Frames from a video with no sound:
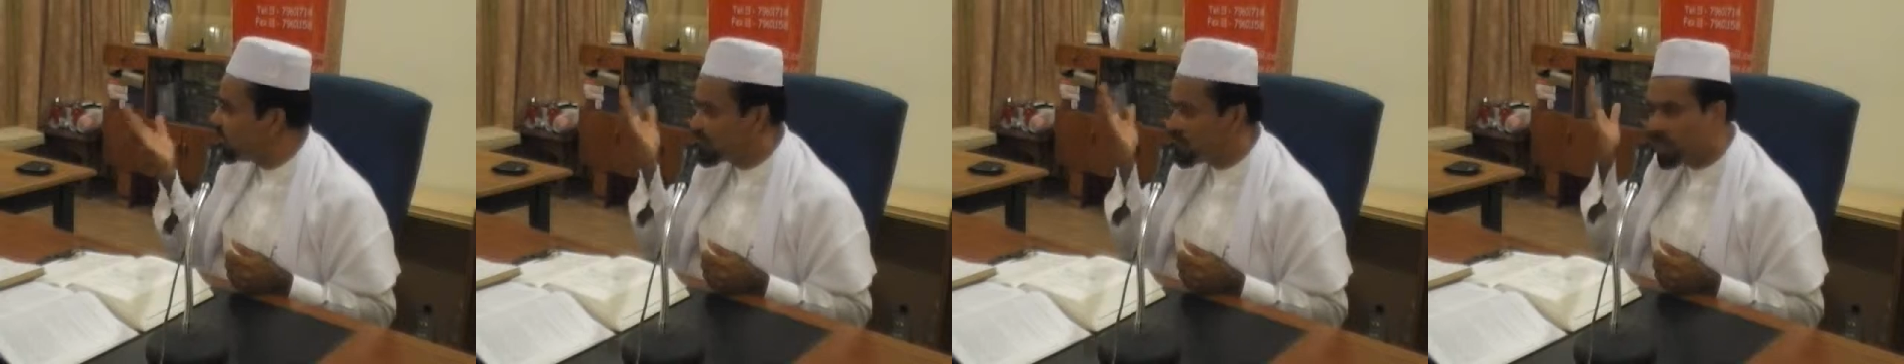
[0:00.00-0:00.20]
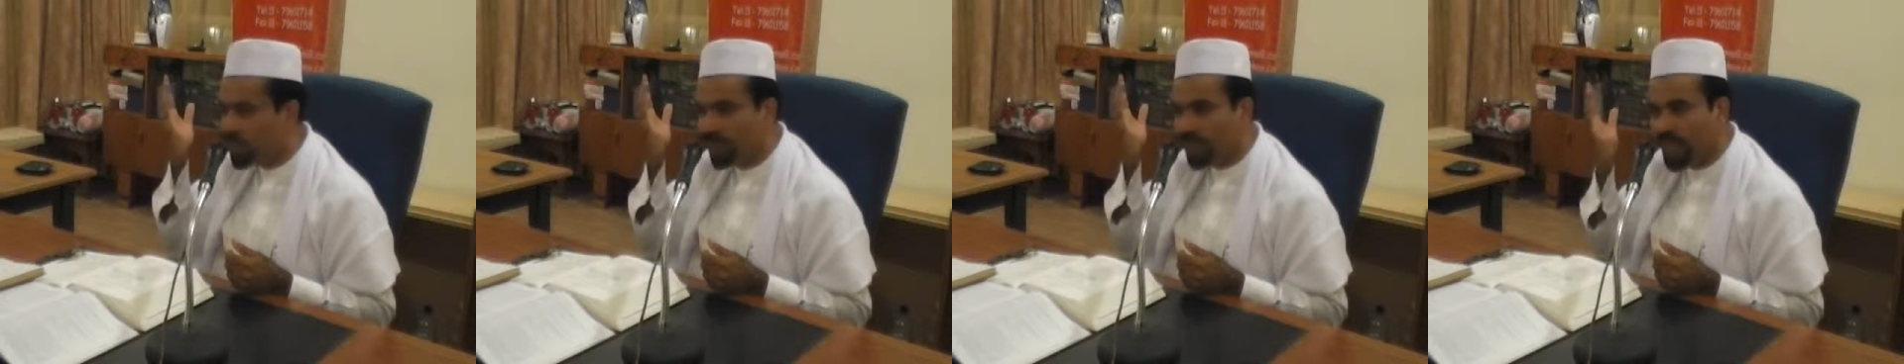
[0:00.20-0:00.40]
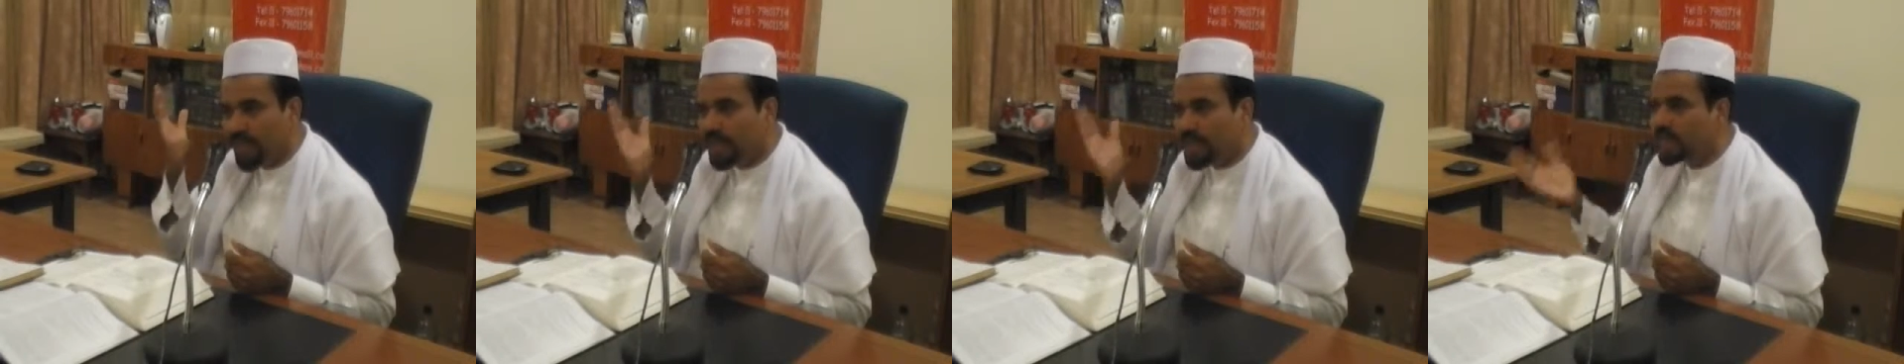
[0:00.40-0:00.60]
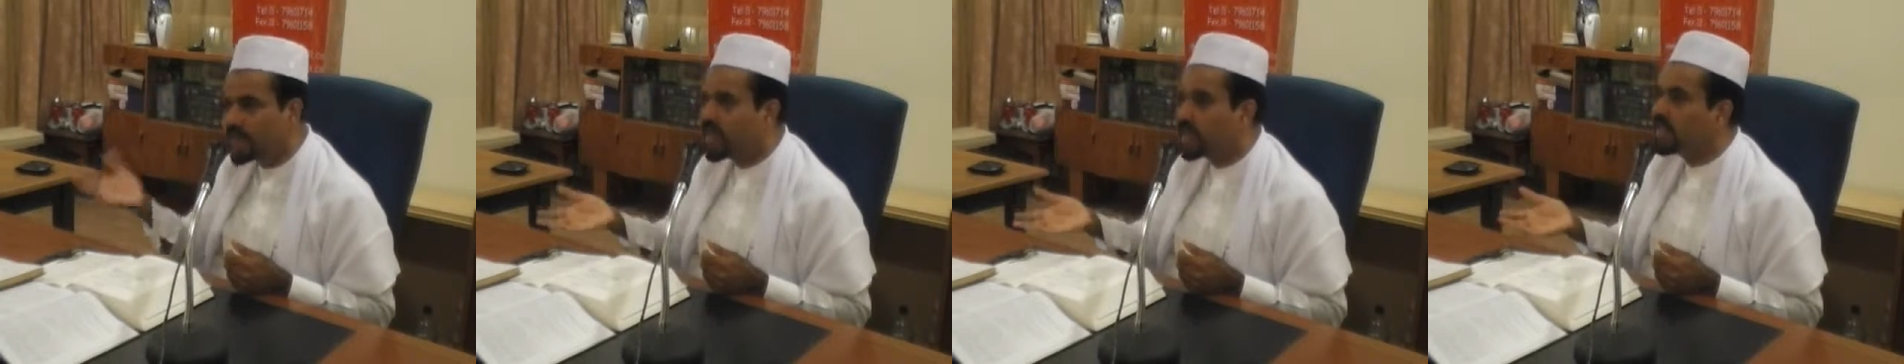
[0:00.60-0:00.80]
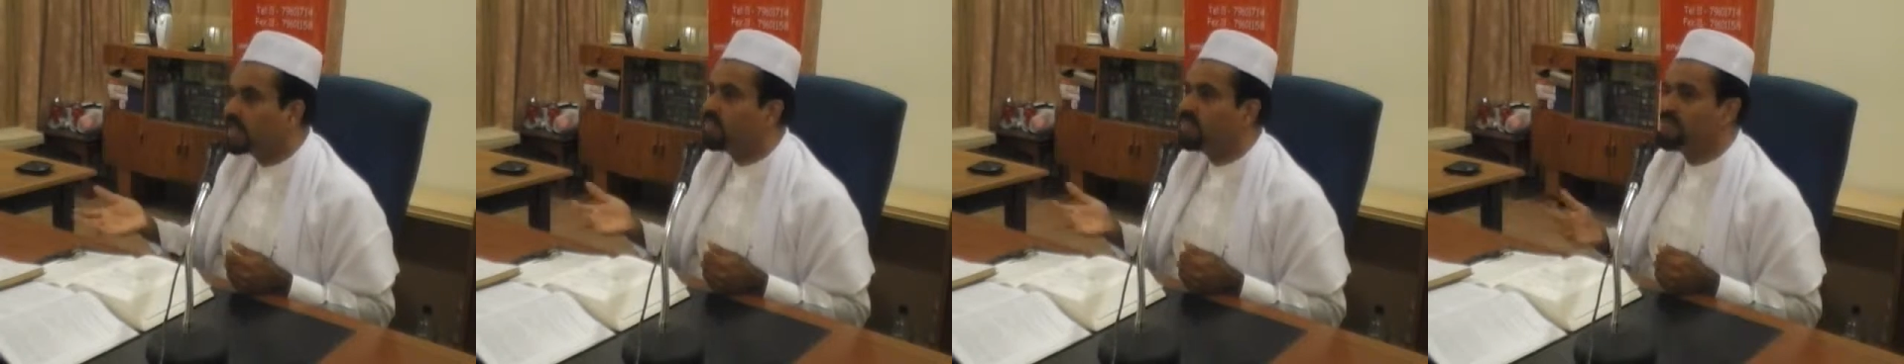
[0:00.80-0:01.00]
must be very
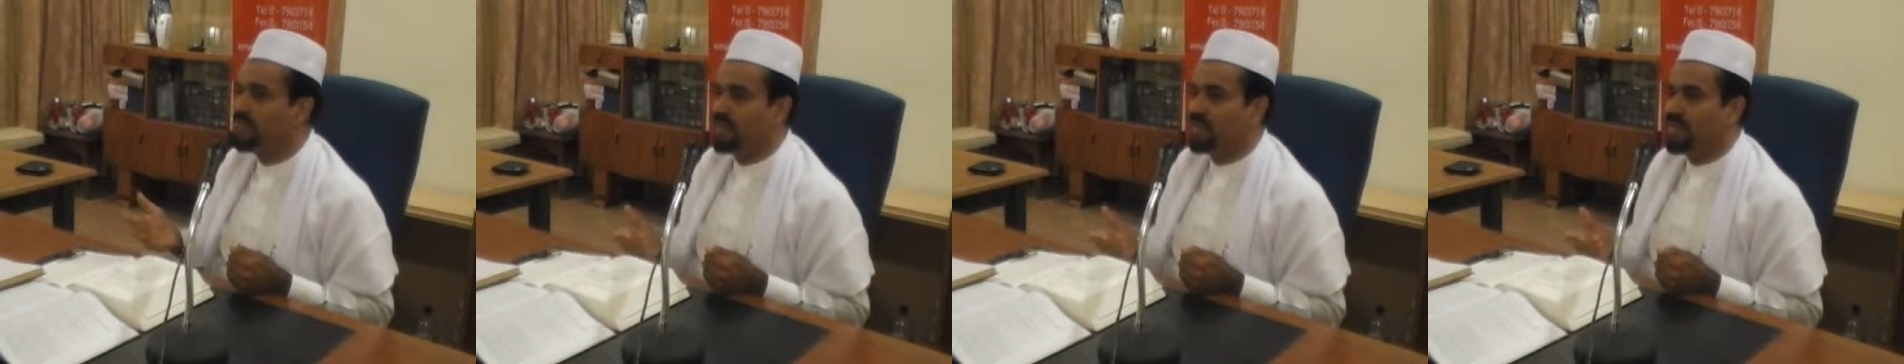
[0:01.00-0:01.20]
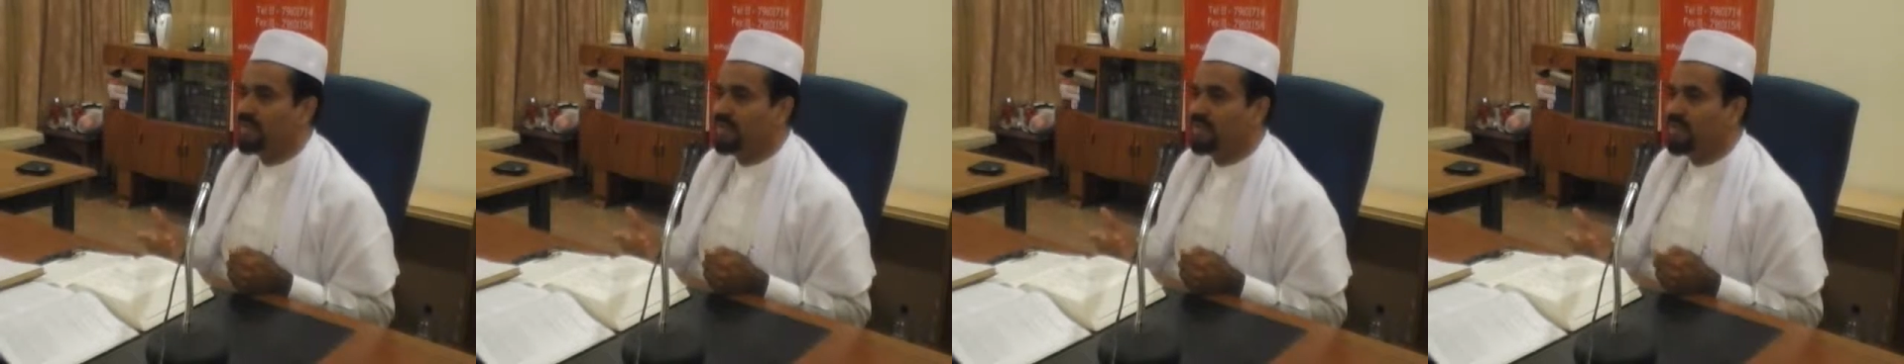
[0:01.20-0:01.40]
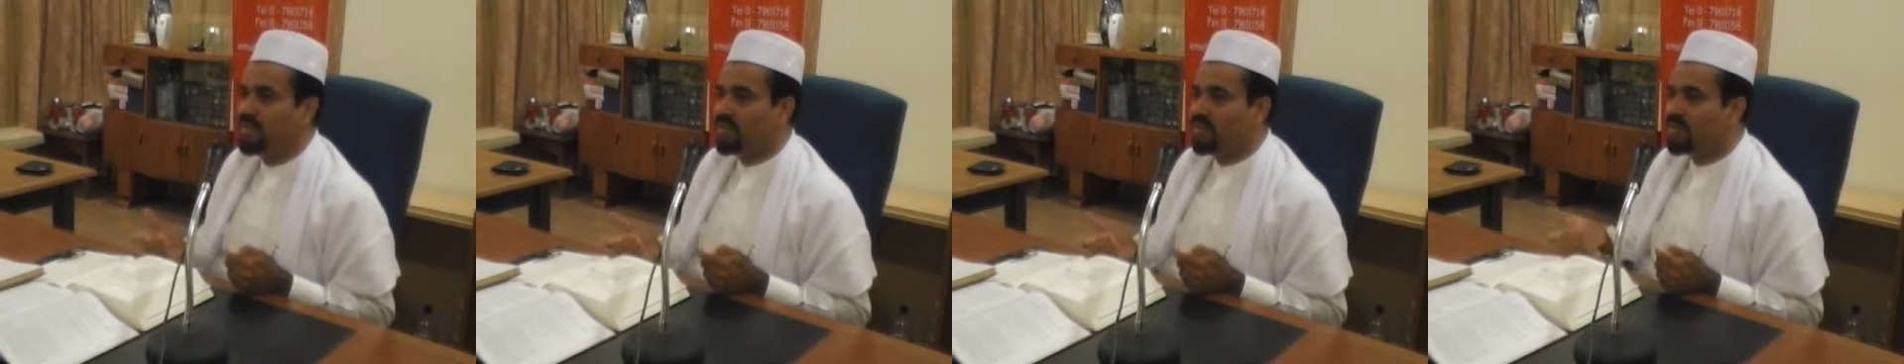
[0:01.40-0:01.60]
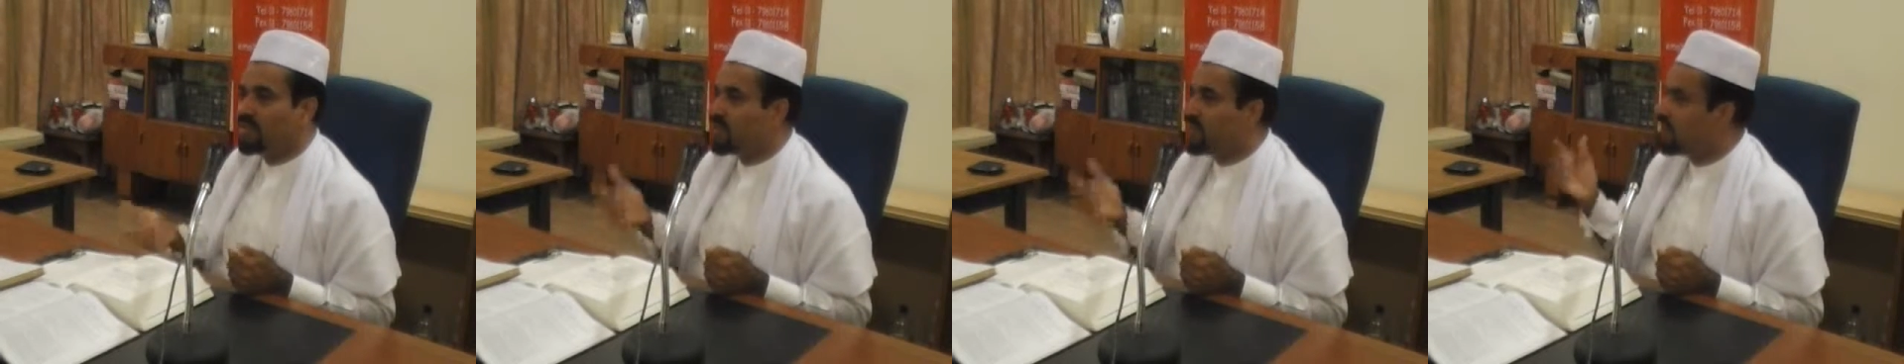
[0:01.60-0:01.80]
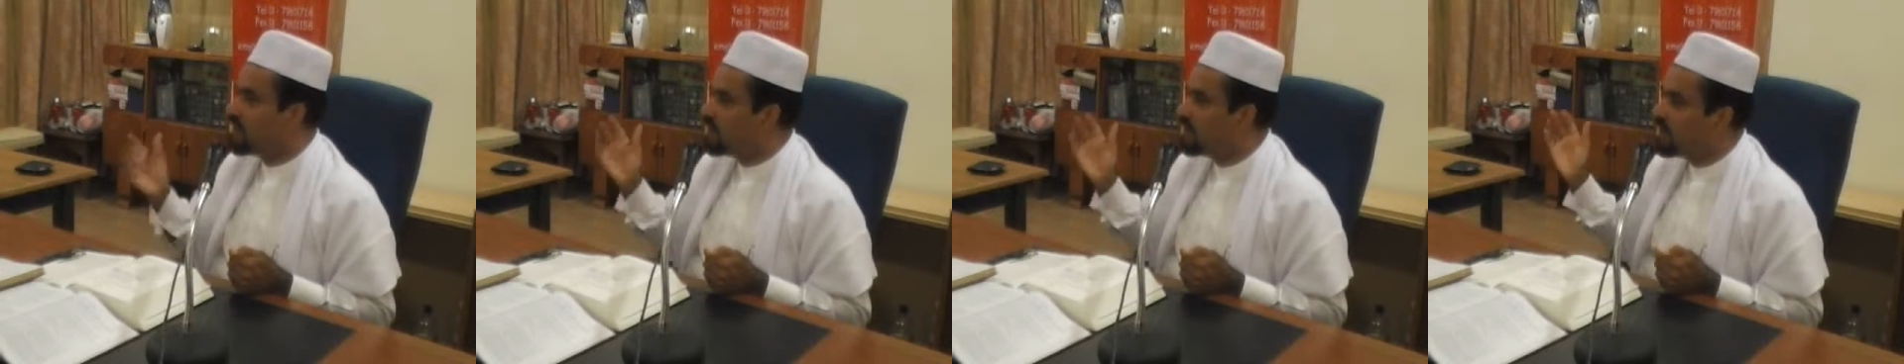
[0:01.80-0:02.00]
careful.
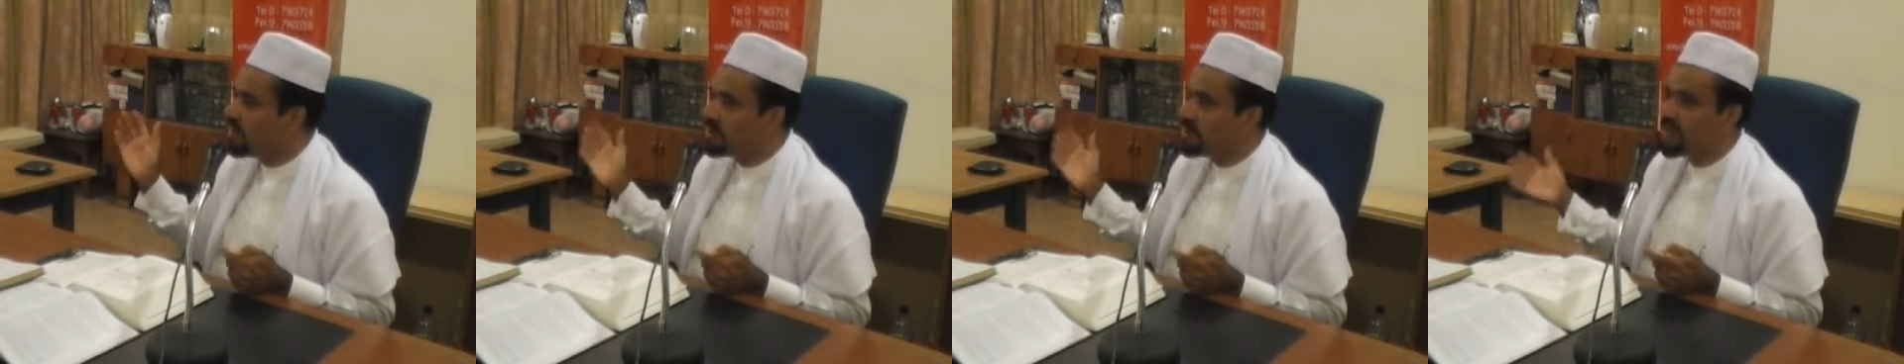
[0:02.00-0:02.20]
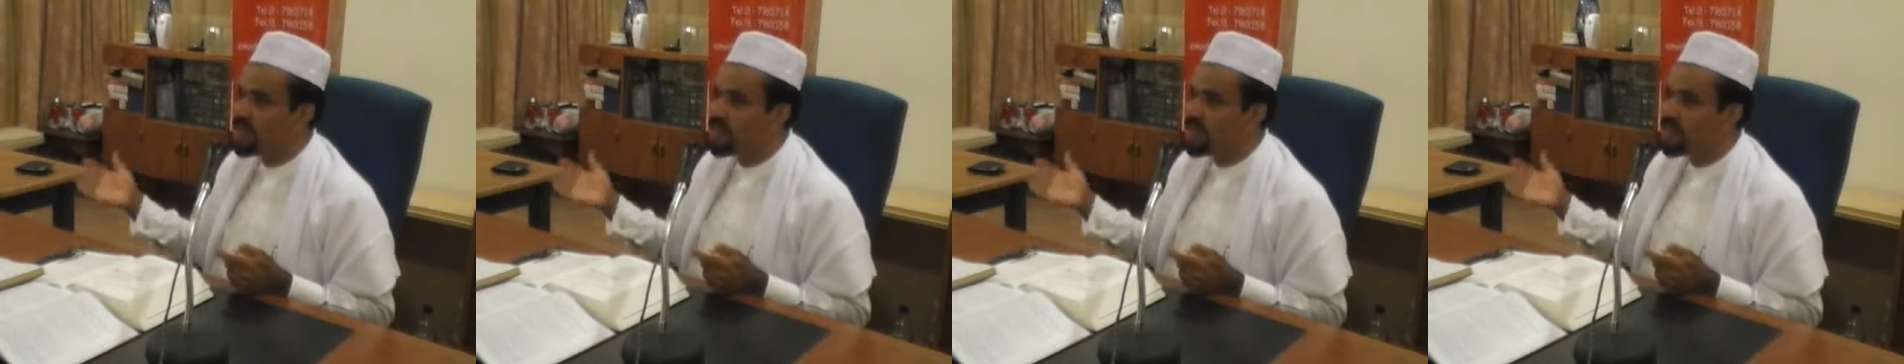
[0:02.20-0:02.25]
All